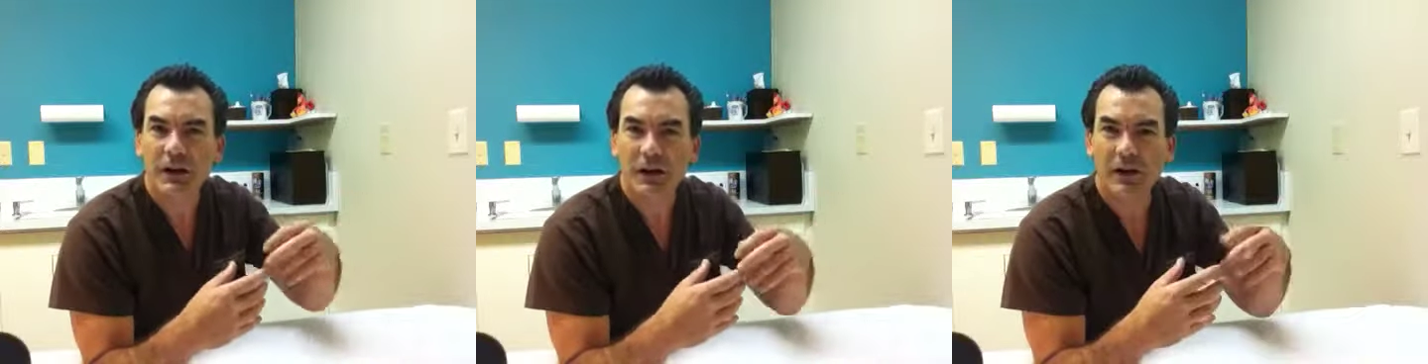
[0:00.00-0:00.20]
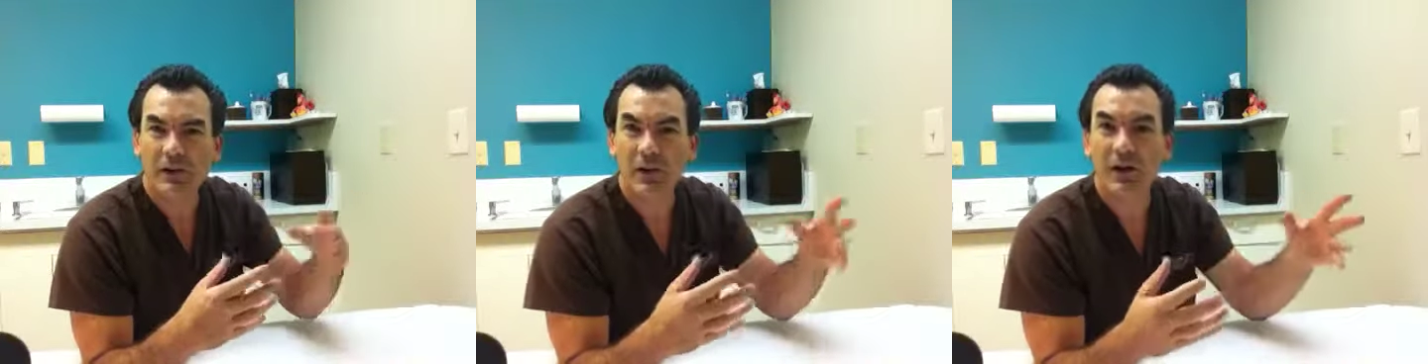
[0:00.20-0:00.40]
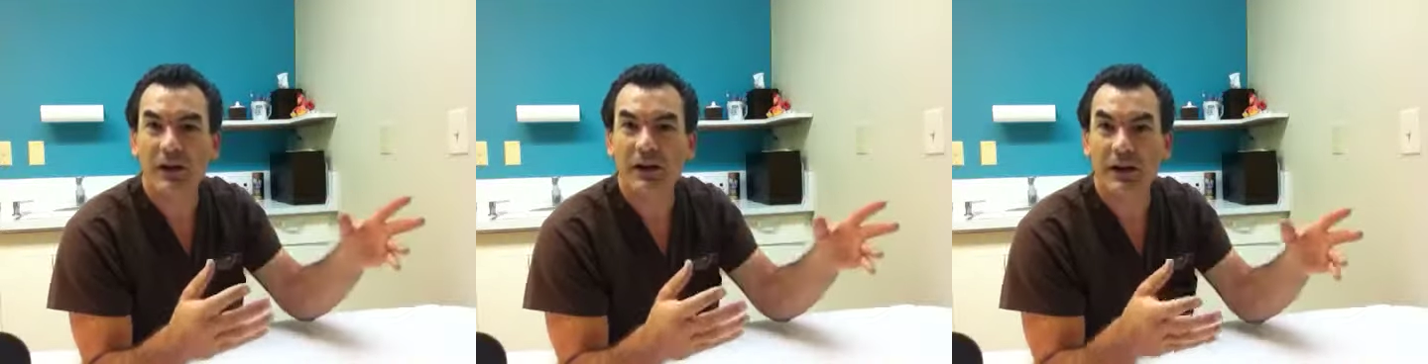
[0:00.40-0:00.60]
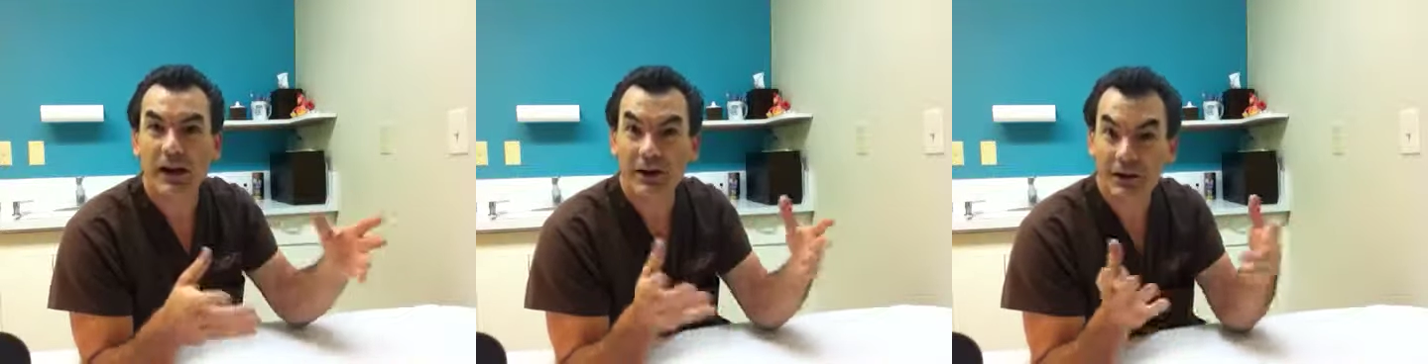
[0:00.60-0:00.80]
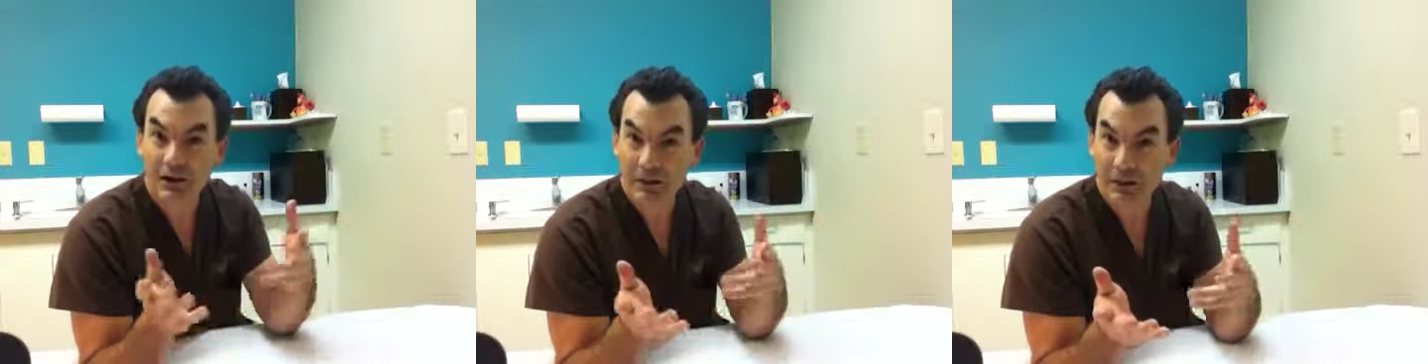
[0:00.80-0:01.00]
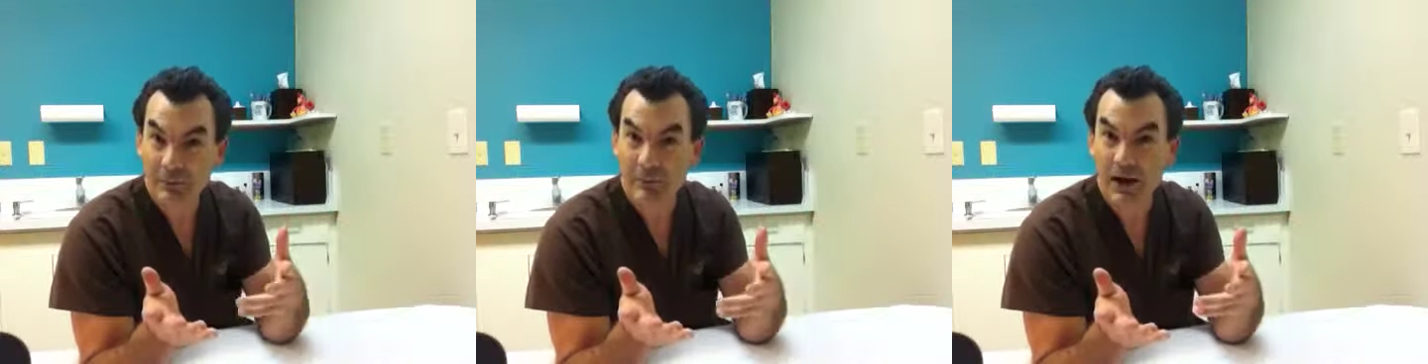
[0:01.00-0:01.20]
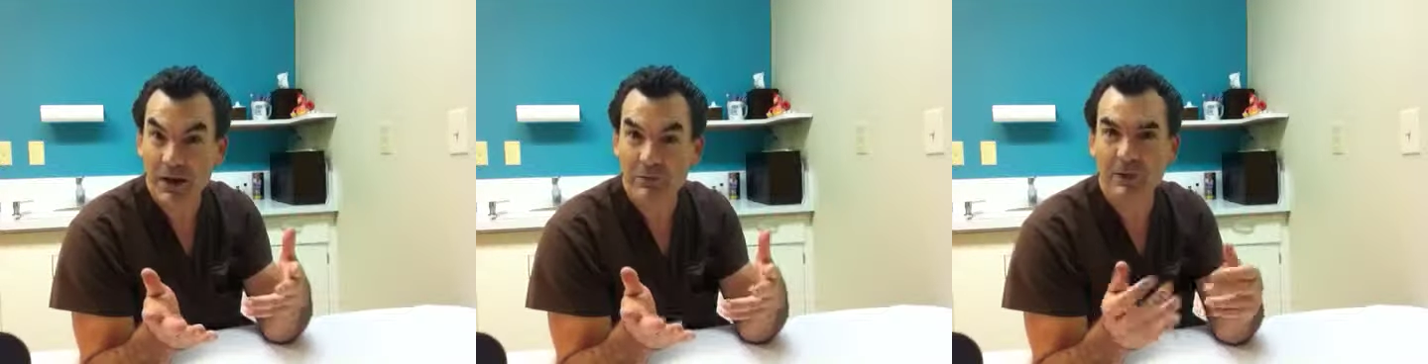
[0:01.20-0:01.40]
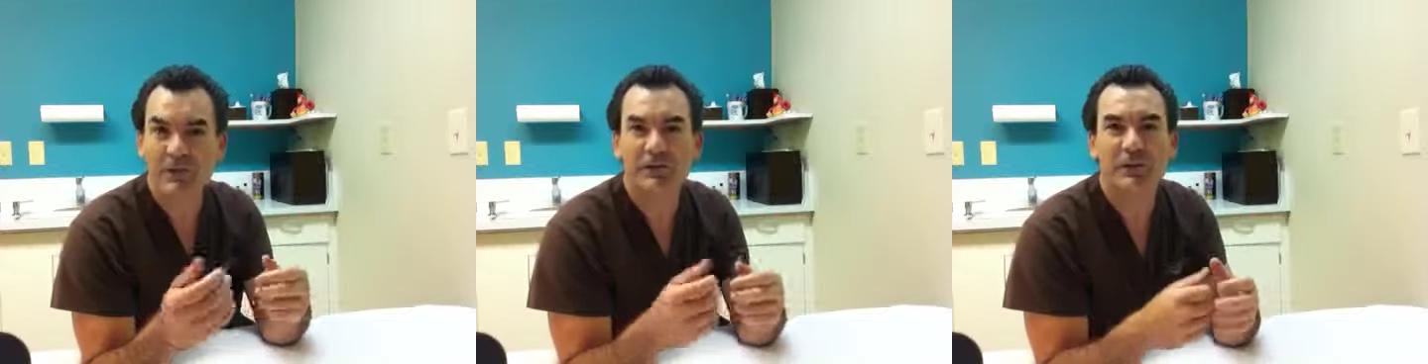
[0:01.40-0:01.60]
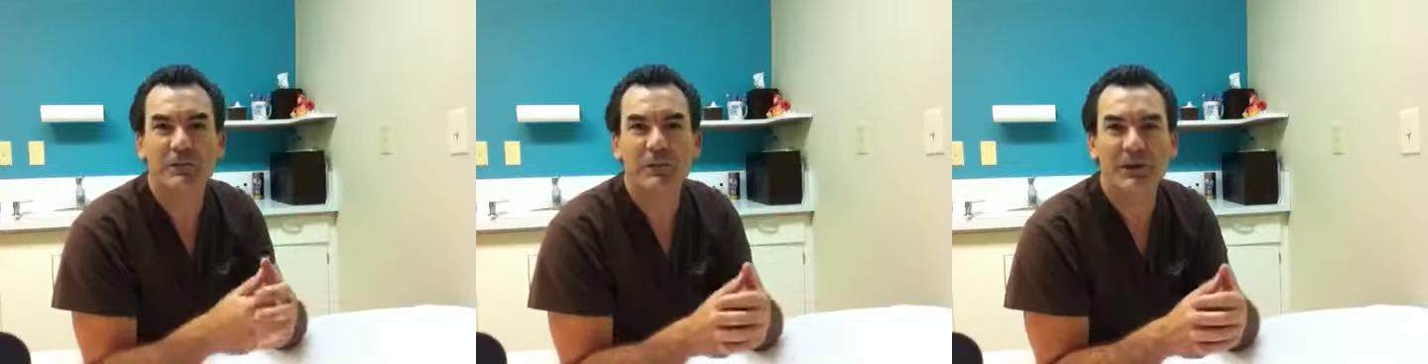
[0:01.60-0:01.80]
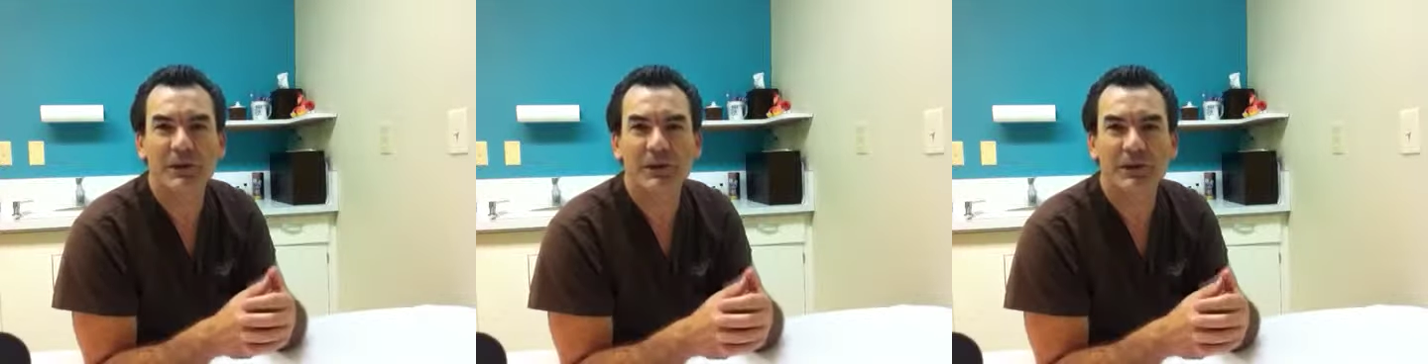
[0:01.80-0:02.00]
along an area that might be
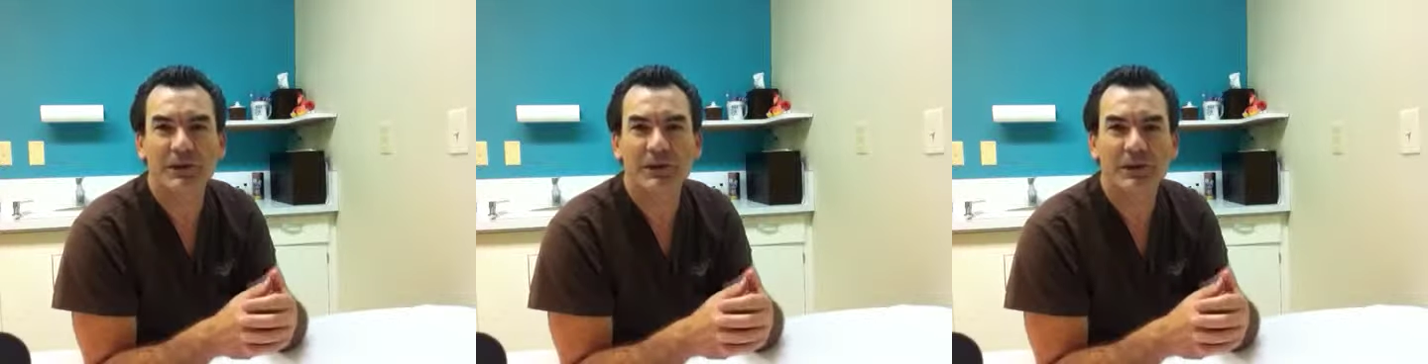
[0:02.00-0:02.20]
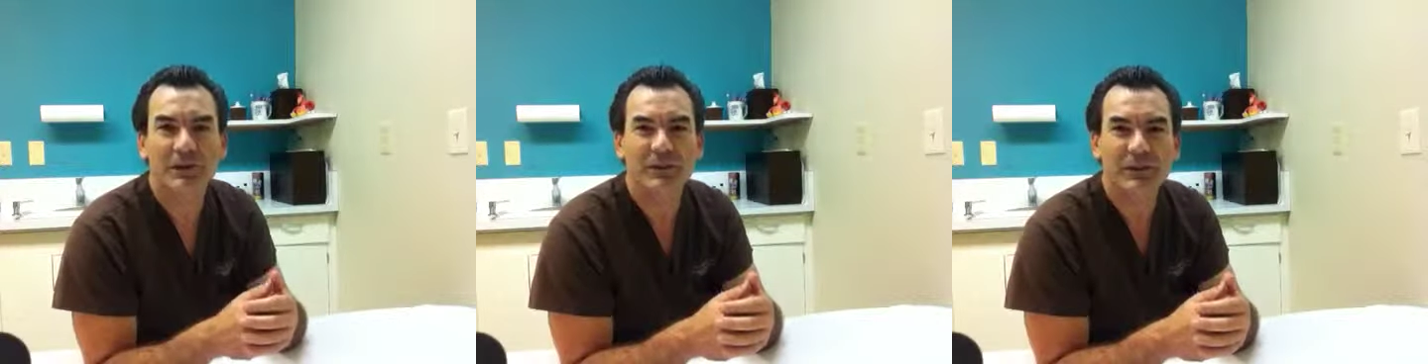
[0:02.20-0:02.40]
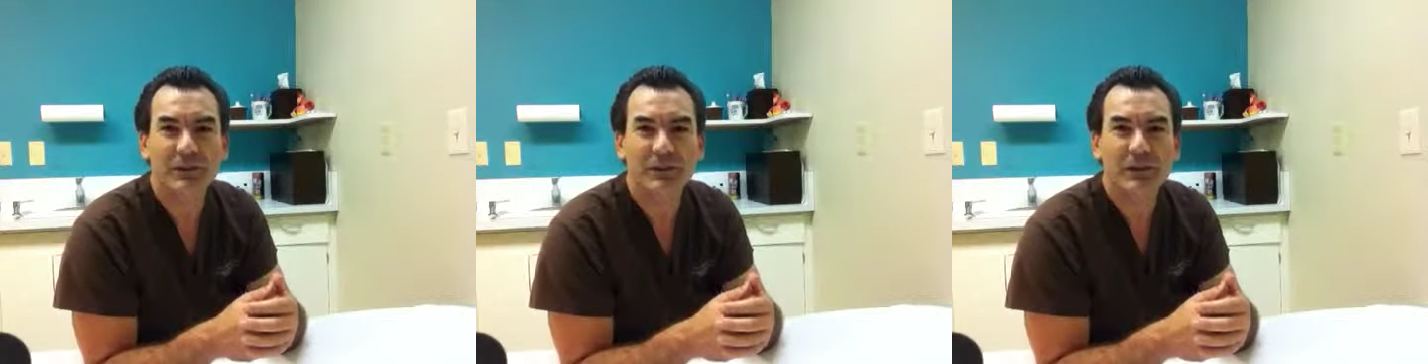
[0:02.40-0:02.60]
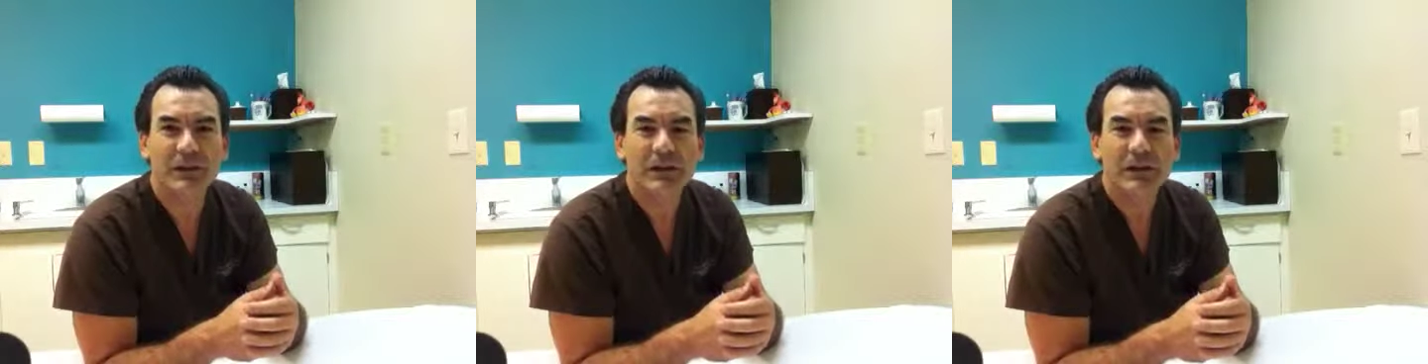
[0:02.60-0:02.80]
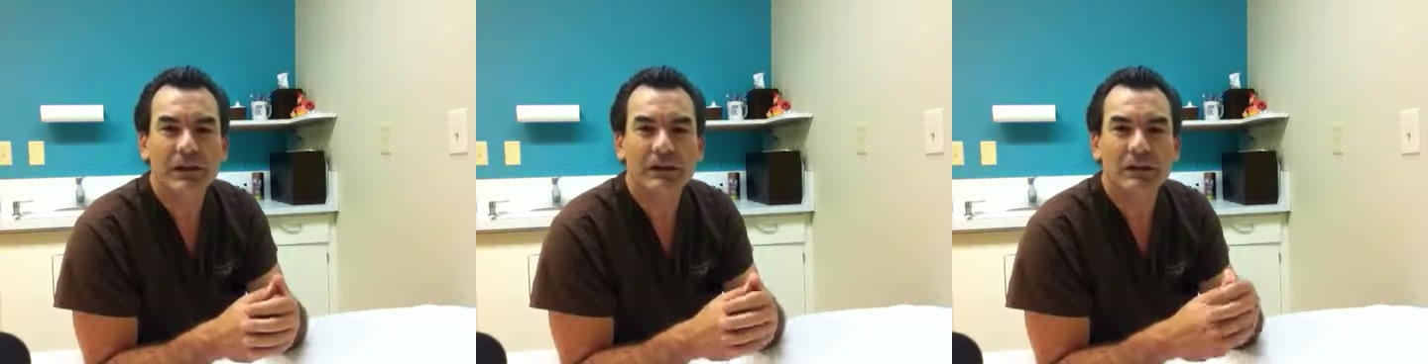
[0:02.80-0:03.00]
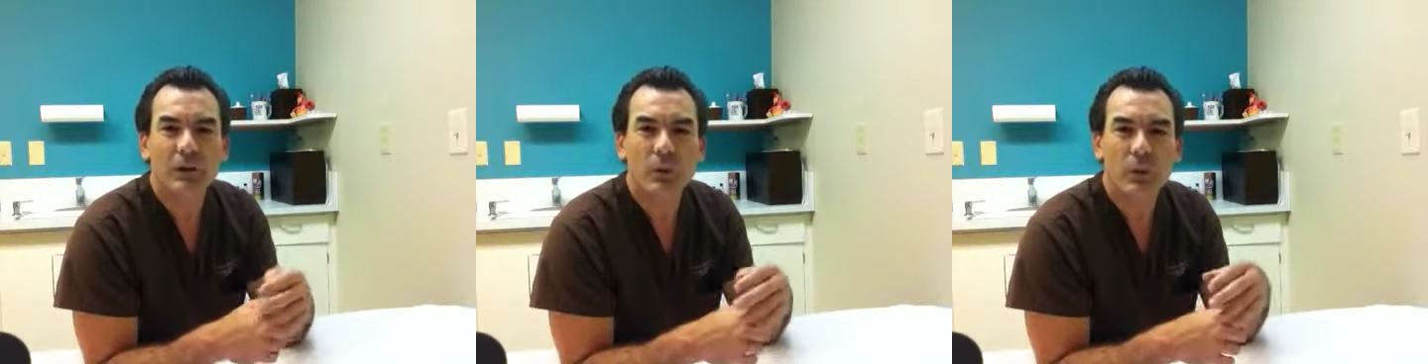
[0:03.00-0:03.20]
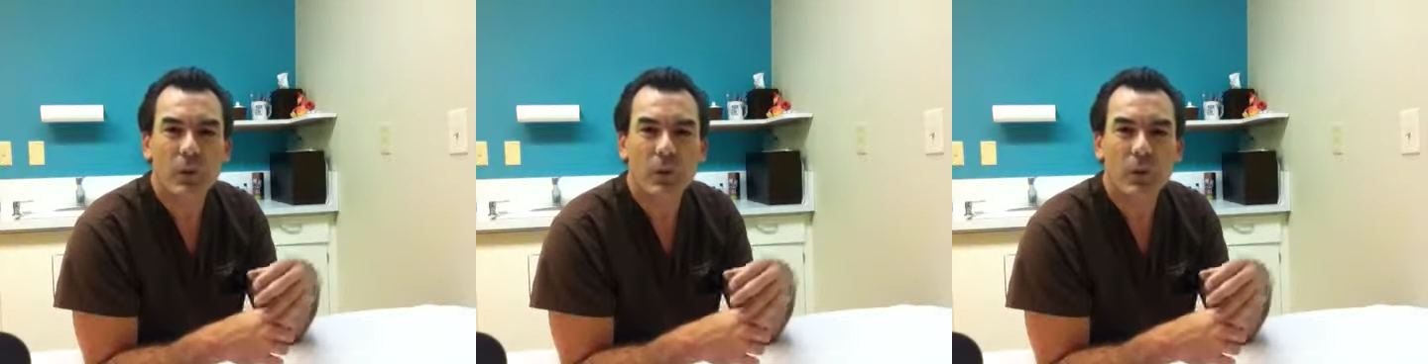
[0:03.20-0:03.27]
familiar to you. So